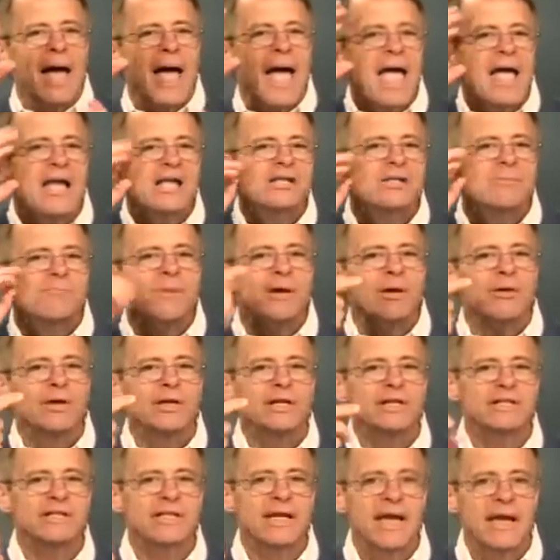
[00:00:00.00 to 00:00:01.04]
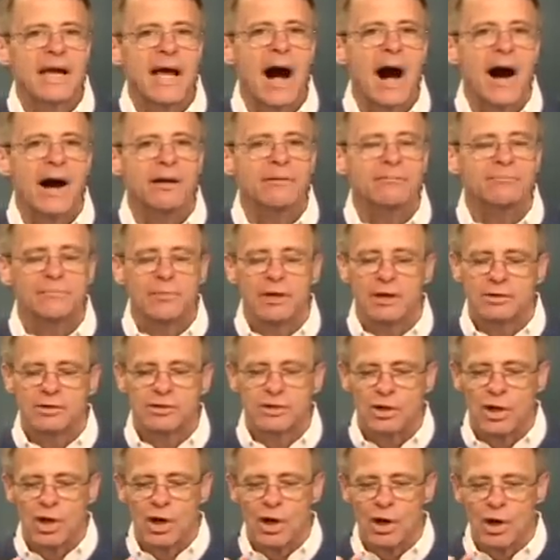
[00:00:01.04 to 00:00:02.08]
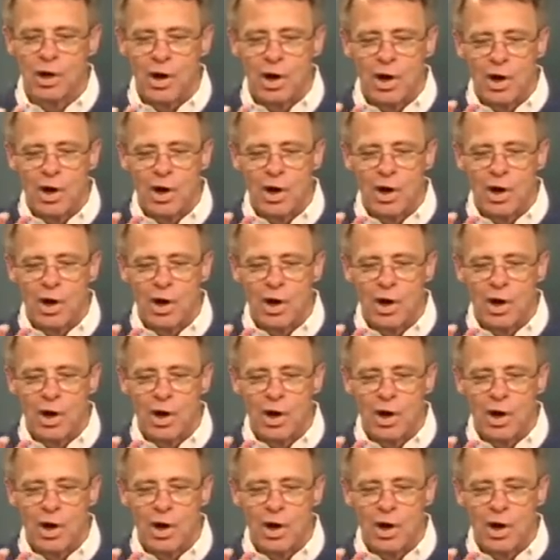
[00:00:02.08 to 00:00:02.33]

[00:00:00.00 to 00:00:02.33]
Experiencing God. It's a